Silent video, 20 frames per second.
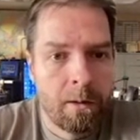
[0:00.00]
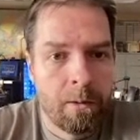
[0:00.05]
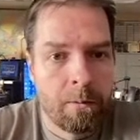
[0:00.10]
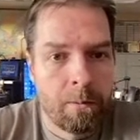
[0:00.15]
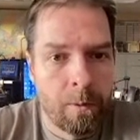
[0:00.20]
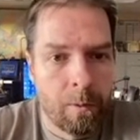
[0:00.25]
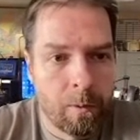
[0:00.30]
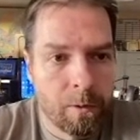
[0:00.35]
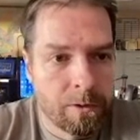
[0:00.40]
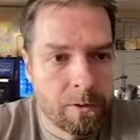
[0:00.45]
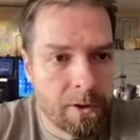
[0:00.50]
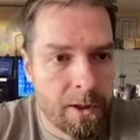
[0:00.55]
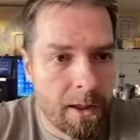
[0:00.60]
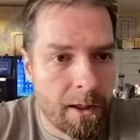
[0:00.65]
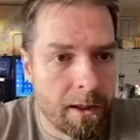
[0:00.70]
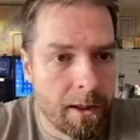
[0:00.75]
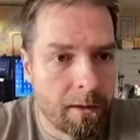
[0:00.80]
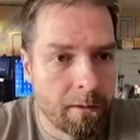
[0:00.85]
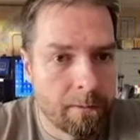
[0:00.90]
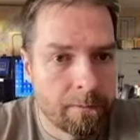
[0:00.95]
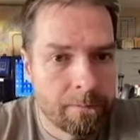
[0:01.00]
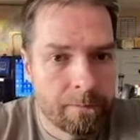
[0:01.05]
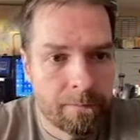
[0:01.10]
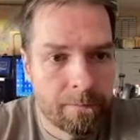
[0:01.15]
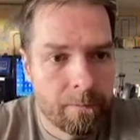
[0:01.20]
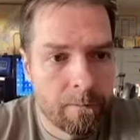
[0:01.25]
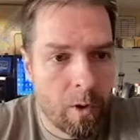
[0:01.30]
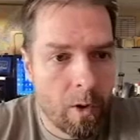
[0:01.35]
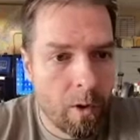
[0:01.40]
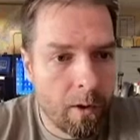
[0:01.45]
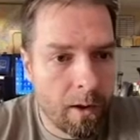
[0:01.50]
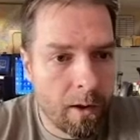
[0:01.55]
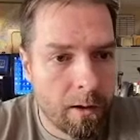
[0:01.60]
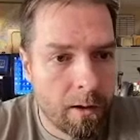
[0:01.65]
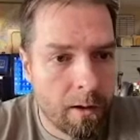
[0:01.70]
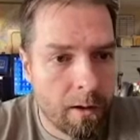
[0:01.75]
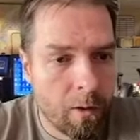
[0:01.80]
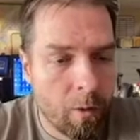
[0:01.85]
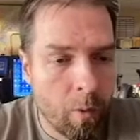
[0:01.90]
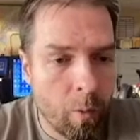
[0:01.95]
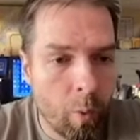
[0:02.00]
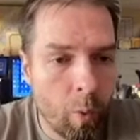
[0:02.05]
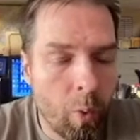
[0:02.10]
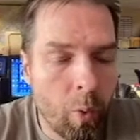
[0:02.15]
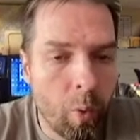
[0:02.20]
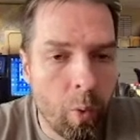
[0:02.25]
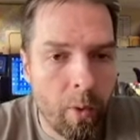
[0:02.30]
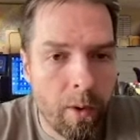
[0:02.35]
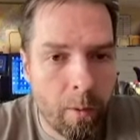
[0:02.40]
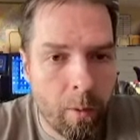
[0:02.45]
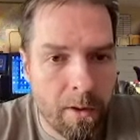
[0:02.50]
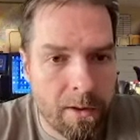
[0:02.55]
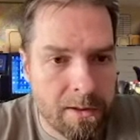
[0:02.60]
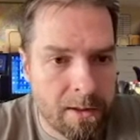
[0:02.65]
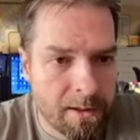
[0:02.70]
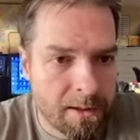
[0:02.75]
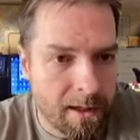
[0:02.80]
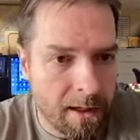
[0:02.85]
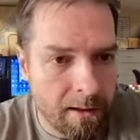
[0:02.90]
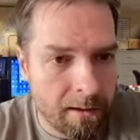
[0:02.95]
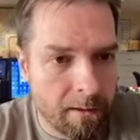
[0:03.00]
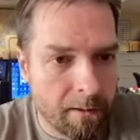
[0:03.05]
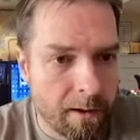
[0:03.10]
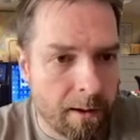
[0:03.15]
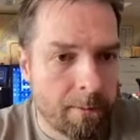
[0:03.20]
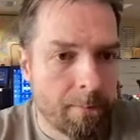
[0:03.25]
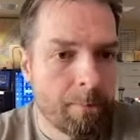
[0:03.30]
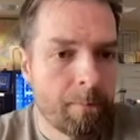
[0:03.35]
but we'll try it out. Okay. Ooh, it was exactly right.